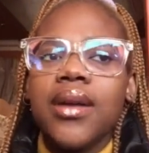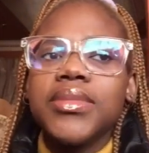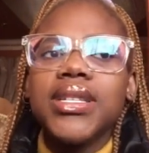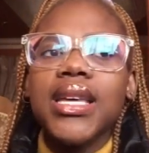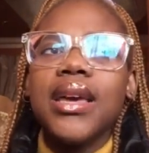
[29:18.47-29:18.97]
I'm
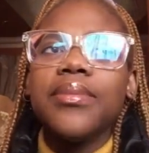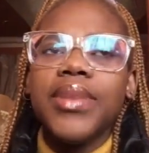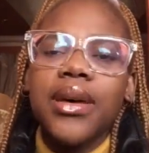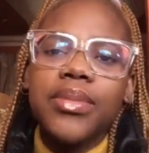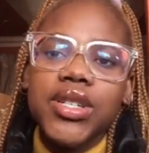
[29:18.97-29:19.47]
just saying
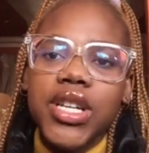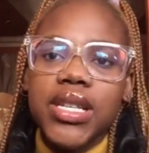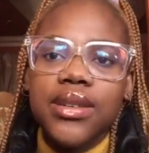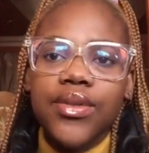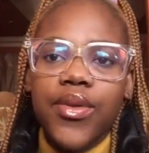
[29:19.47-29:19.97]
be
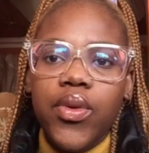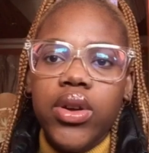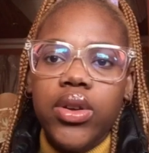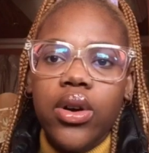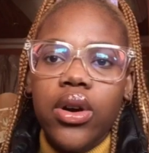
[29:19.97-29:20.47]
appreciative of where
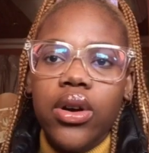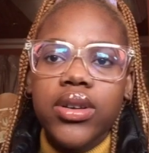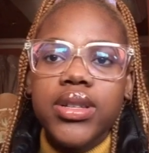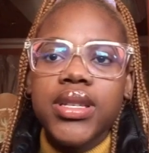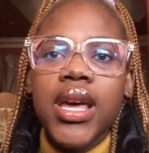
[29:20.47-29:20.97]
you are,
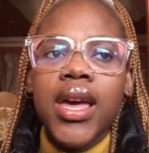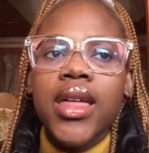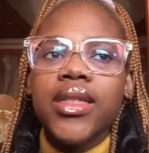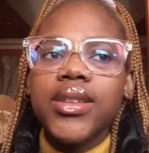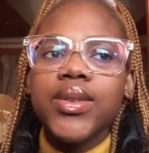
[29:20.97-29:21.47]
because
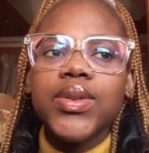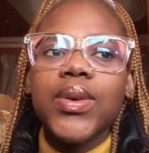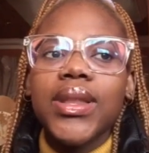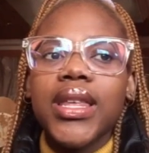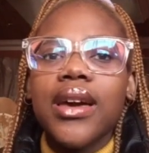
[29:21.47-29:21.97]
that's also
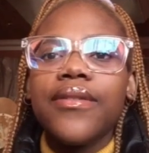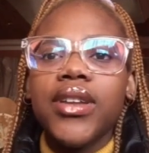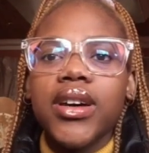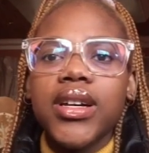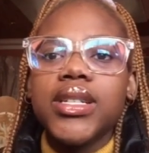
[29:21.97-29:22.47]
one thing I've
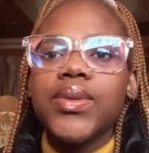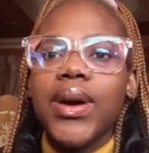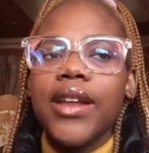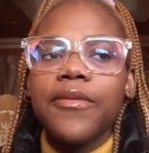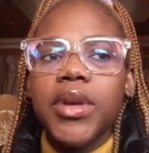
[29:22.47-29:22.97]
learned
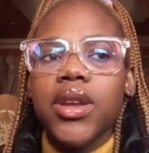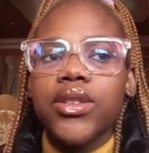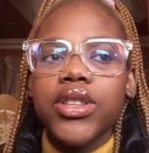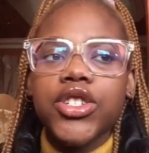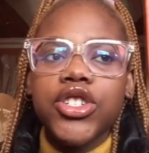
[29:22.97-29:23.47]
while I've been
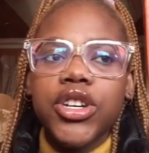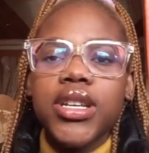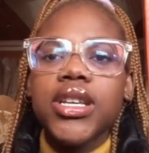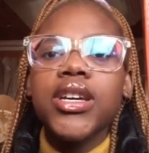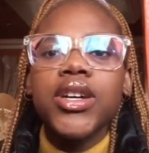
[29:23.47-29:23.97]
on this
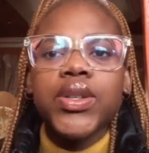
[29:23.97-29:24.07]
journey,